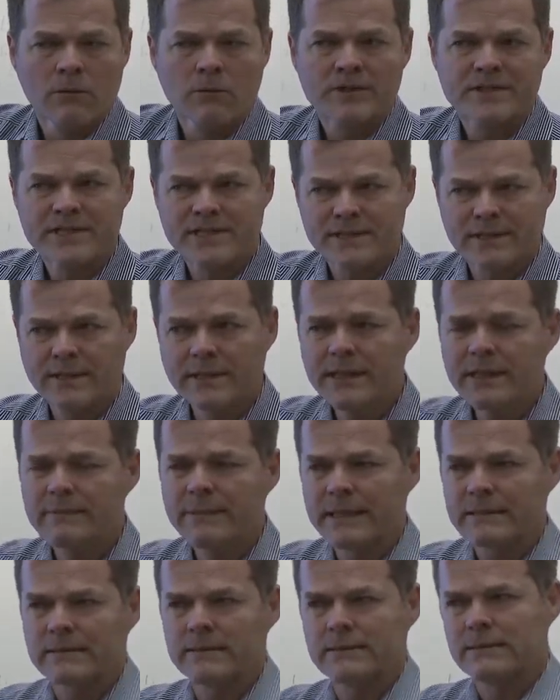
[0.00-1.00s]
What's stunning
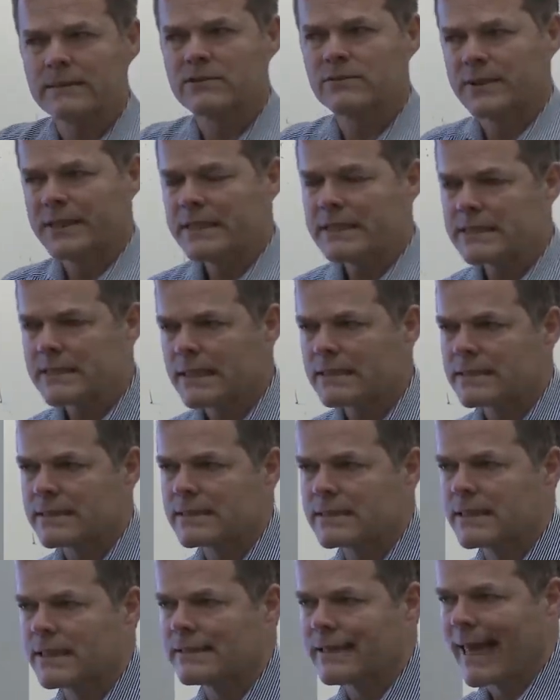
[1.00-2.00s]
about this is what he says
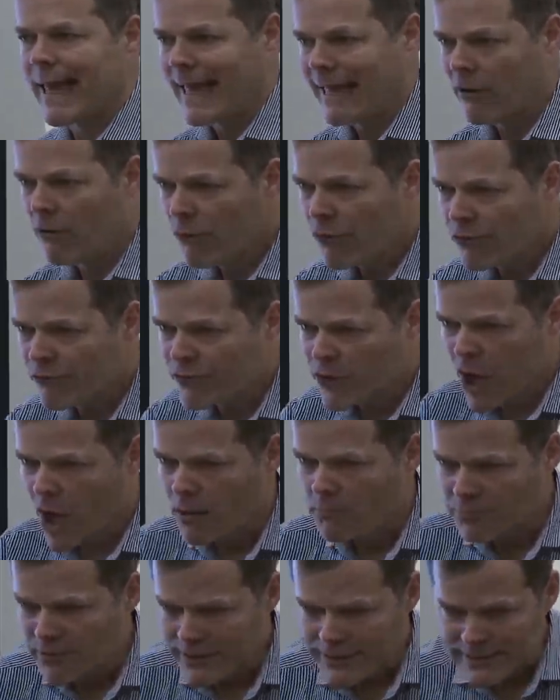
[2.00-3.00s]
is that the health of
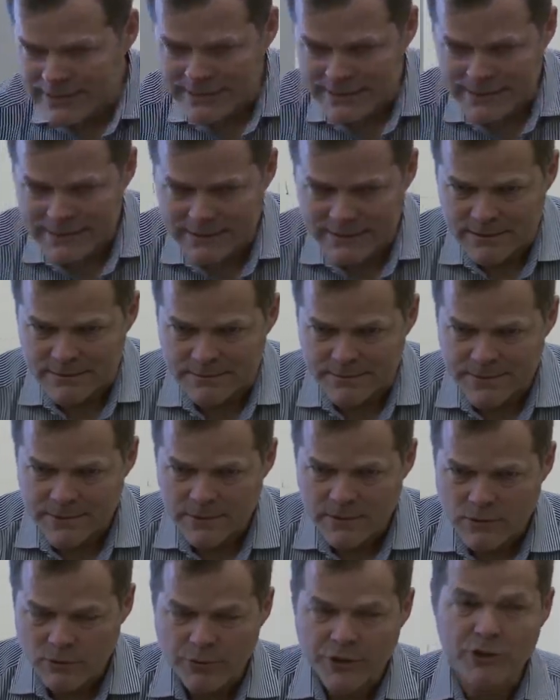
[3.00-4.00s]
complex
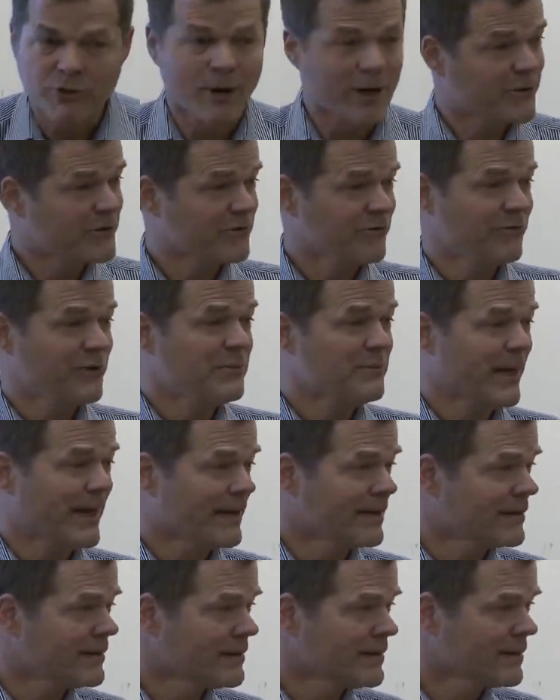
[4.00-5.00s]
systems requires
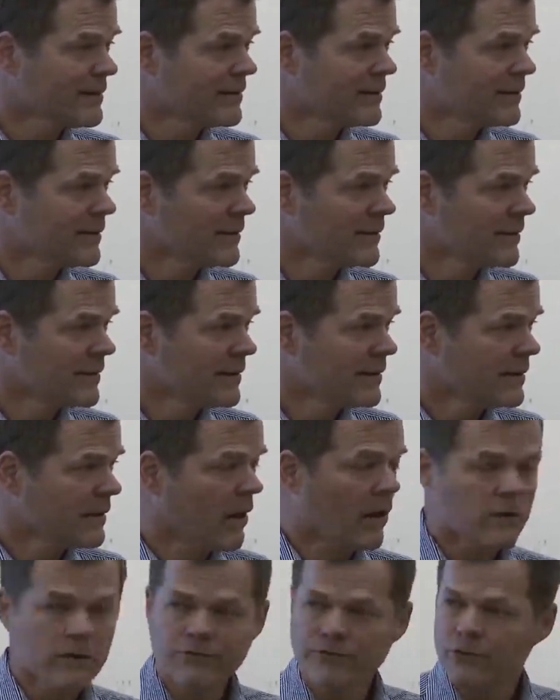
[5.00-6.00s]
feedback.
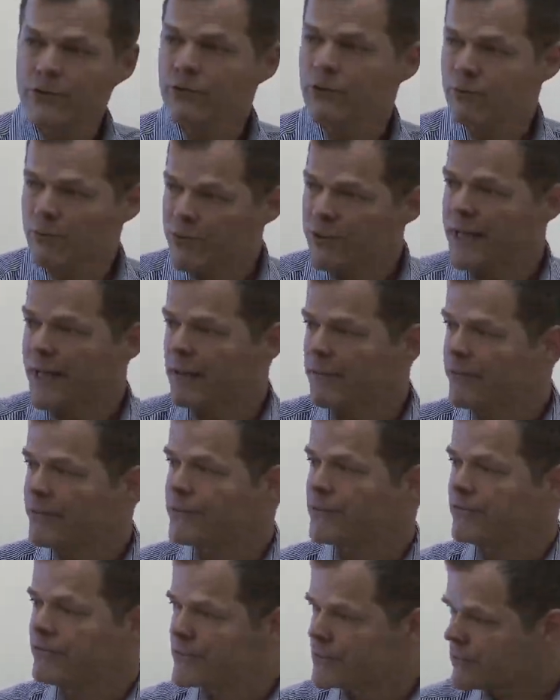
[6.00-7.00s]
All of you are pretty
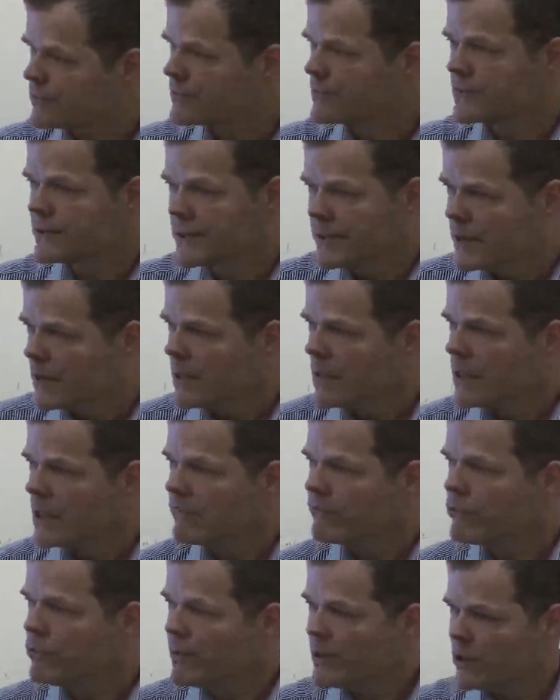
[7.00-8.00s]
healthy individuals.
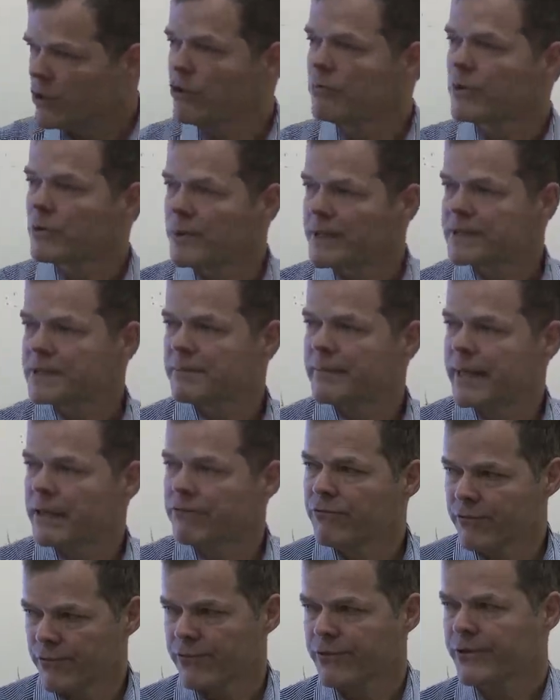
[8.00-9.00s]
If you went home and went to
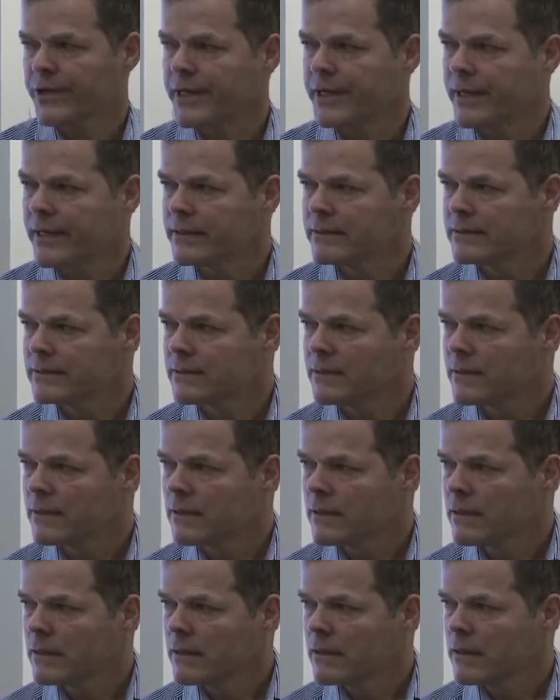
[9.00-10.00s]
bed for thirty days,
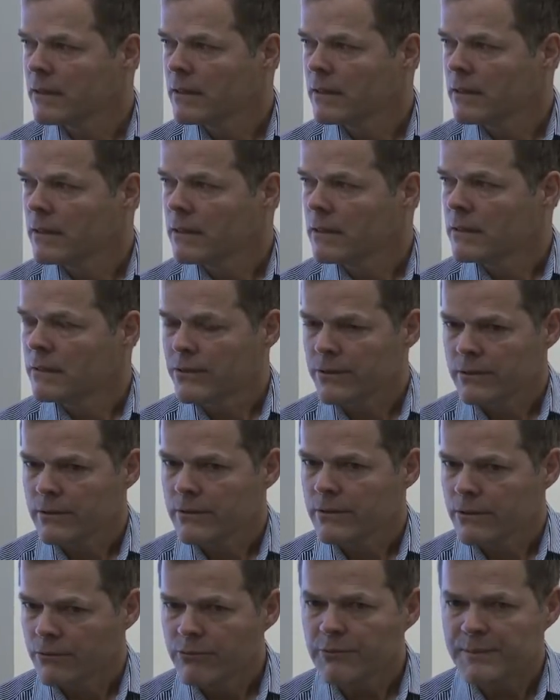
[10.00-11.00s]

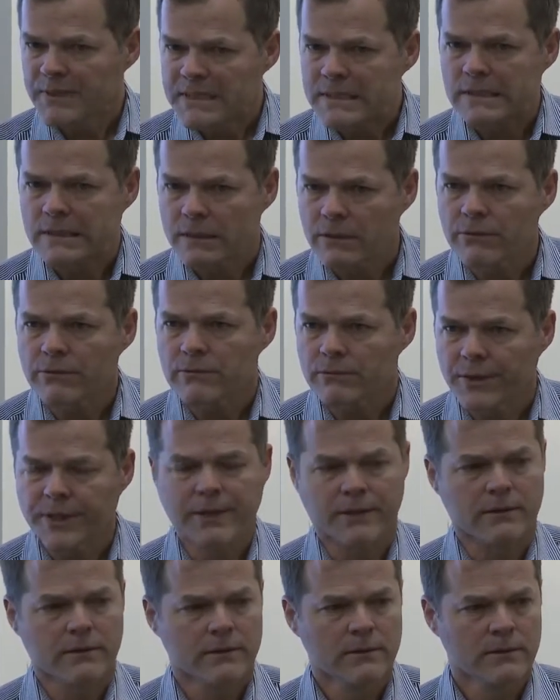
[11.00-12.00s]
you would be sicker and
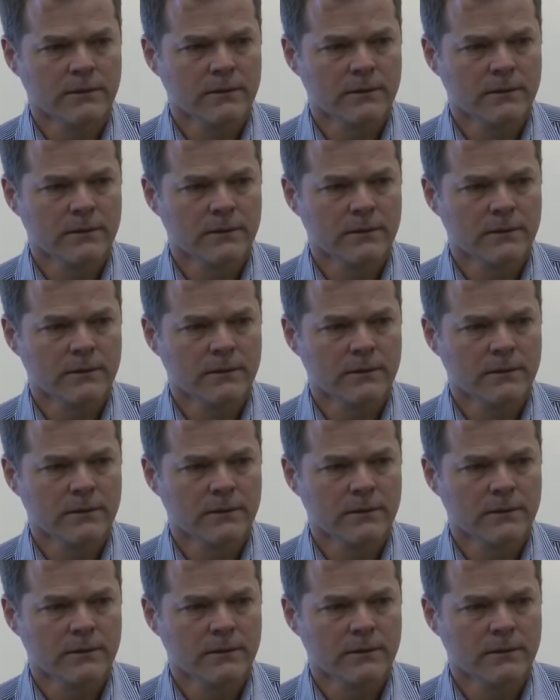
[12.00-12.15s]
weaker.